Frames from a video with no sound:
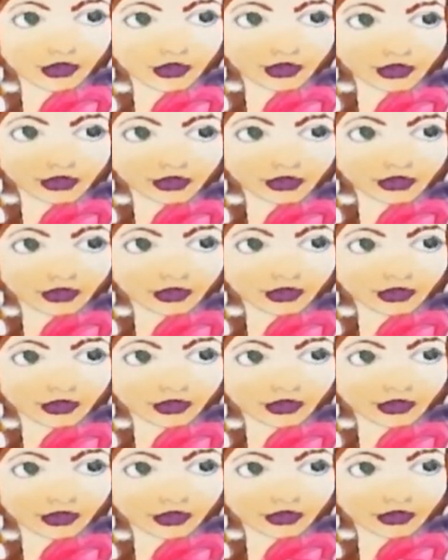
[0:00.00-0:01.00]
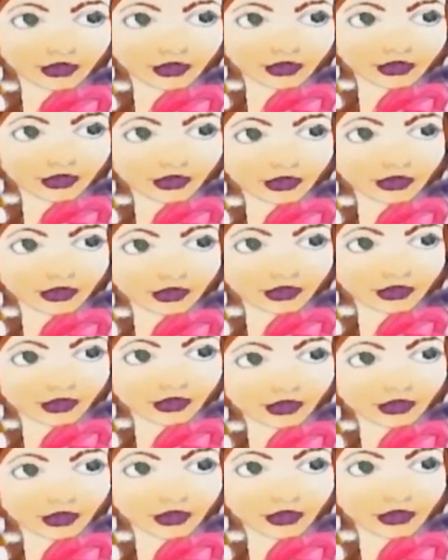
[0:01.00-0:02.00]
Um, so it's
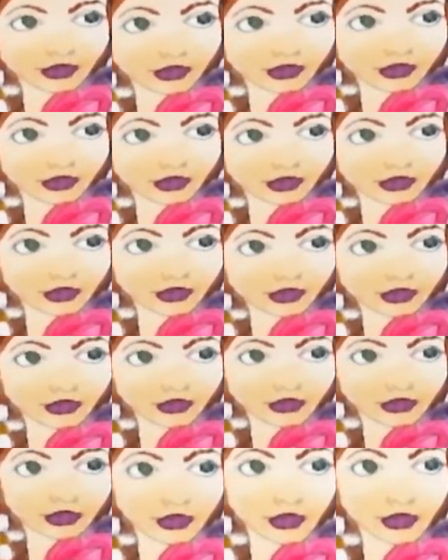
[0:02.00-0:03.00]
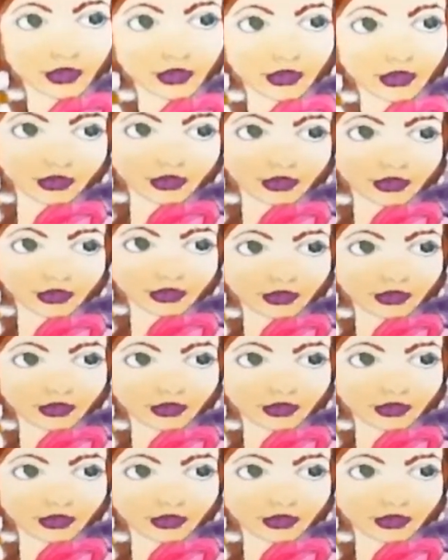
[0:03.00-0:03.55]
just sort of a pretty vintage lace.